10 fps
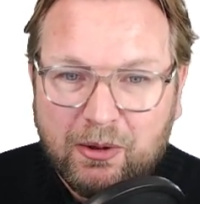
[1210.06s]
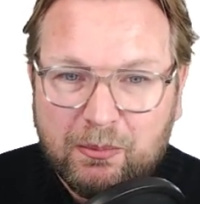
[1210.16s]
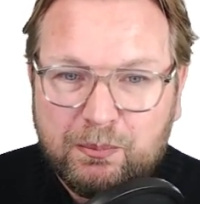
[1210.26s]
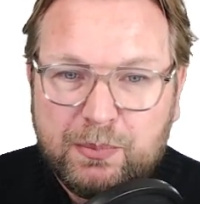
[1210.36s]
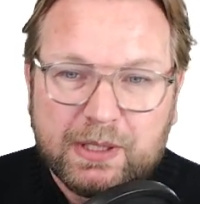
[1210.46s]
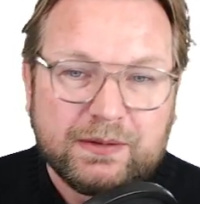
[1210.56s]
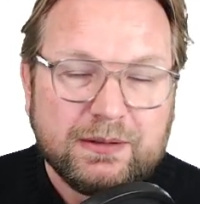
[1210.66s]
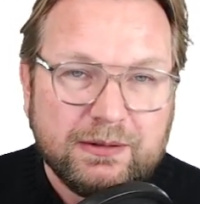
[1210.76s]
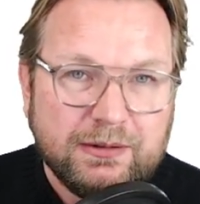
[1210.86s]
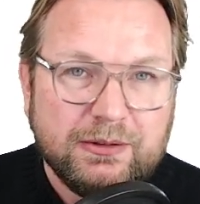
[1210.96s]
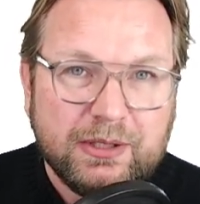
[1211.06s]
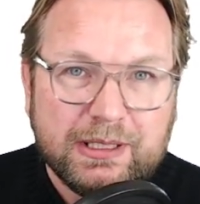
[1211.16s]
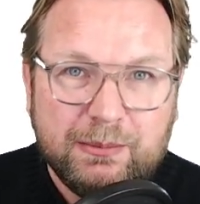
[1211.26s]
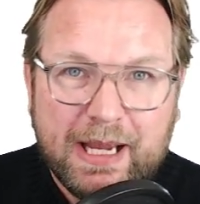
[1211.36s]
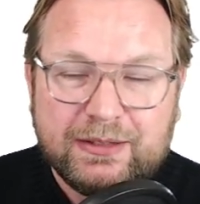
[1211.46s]
But you can
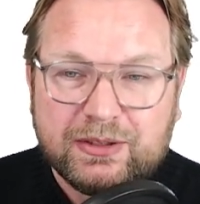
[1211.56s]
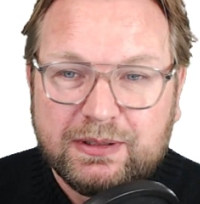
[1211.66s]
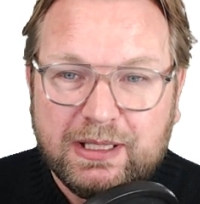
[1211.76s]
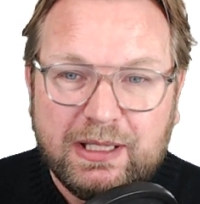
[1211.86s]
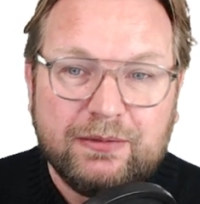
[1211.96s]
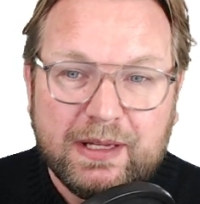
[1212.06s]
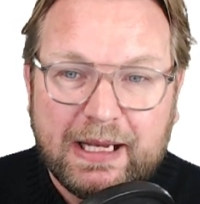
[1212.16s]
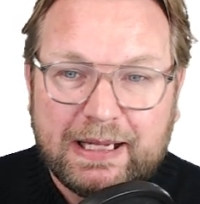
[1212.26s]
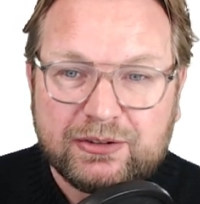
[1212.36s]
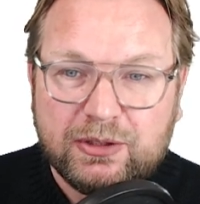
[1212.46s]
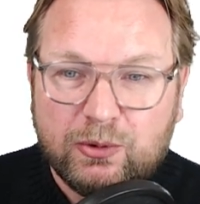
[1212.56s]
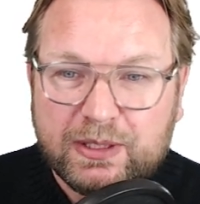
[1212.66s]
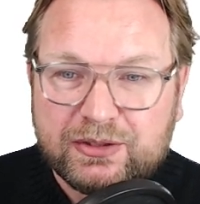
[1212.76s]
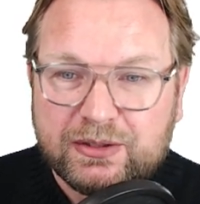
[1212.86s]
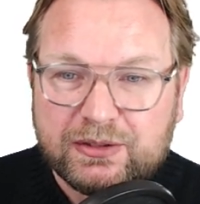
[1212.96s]
imagine if they ask you
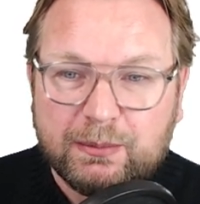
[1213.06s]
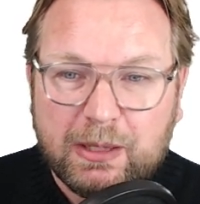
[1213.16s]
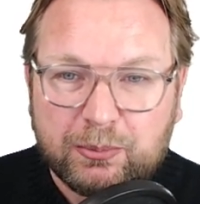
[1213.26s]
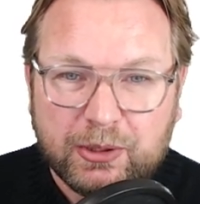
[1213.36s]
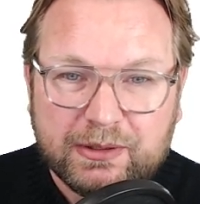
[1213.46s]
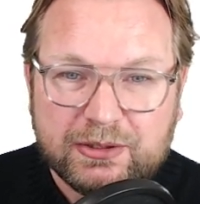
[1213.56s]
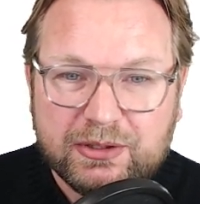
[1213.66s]
questions about products,